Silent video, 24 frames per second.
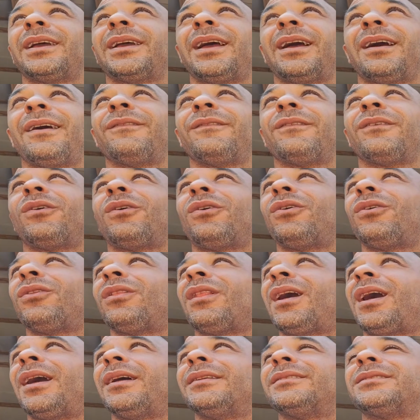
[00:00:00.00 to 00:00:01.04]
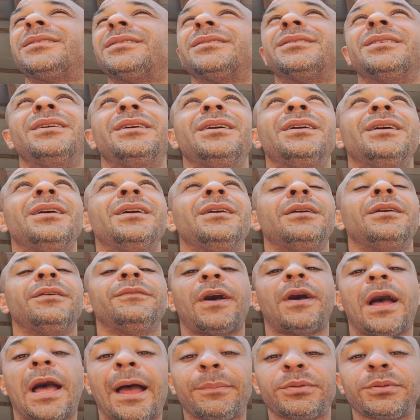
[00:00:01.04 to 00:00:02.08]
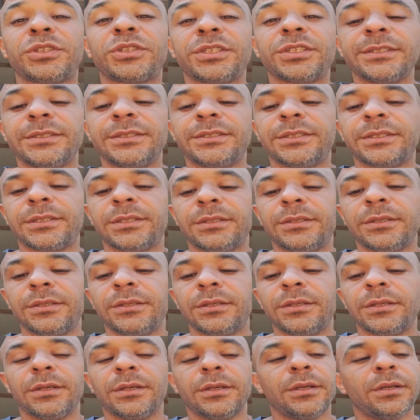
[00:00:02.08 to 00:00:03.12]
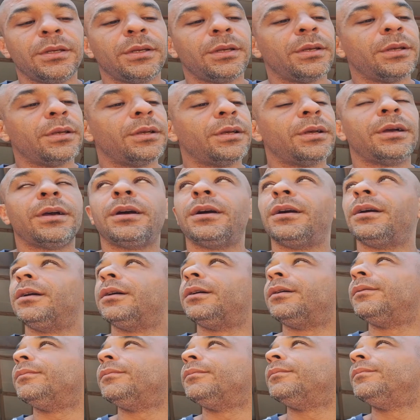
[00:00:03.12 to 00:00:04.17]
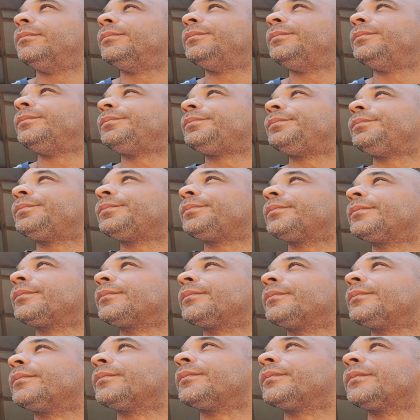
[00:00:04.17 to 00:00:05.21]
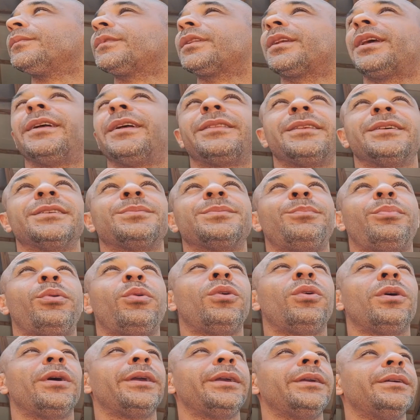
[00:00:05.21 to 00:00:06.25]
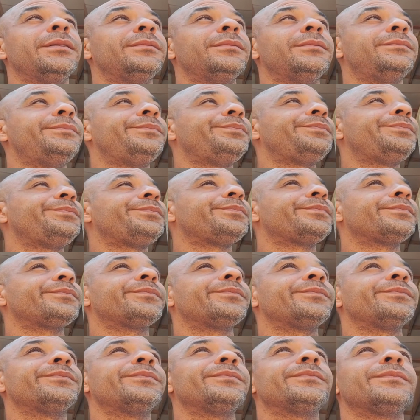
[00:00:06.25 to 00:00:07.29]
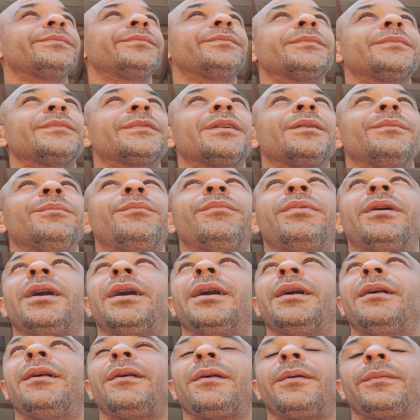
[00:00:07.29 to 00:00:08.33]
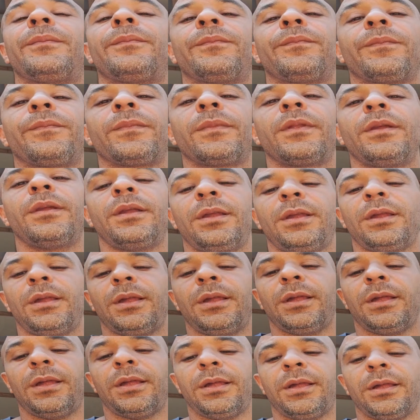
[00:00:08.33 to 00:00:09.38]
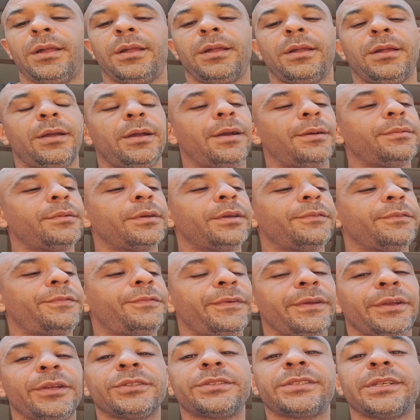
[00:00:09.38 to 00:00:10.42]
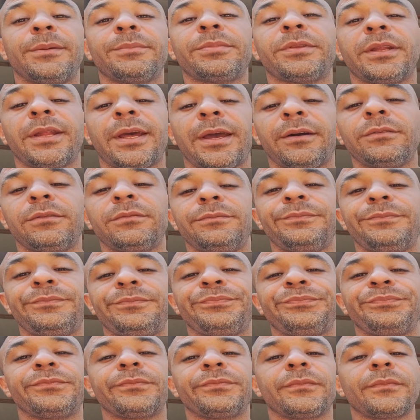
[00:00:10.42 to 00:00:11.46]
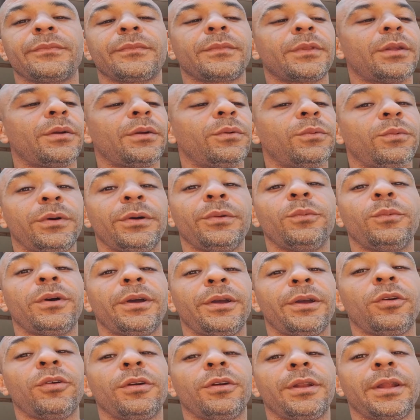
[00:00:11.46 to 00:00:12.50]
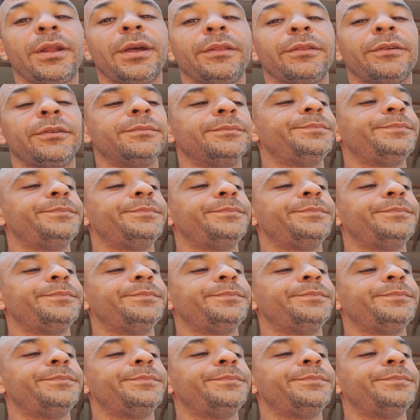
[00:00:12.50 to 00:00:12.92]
have a whole lot of options at this point. But I'm going to figure something out one way or another.